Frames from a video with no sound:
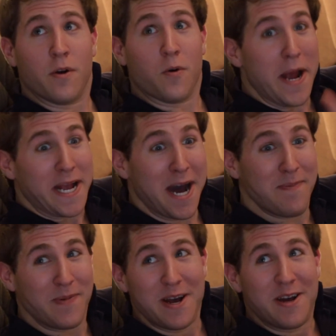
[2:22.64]
Wake
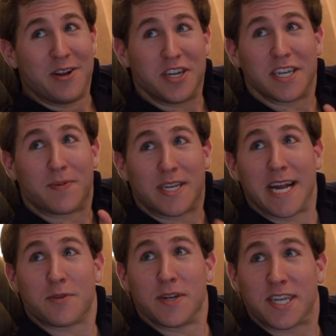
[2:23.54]
up! She's
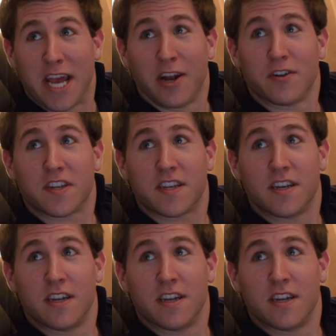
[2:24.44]
obsessed with Skittles.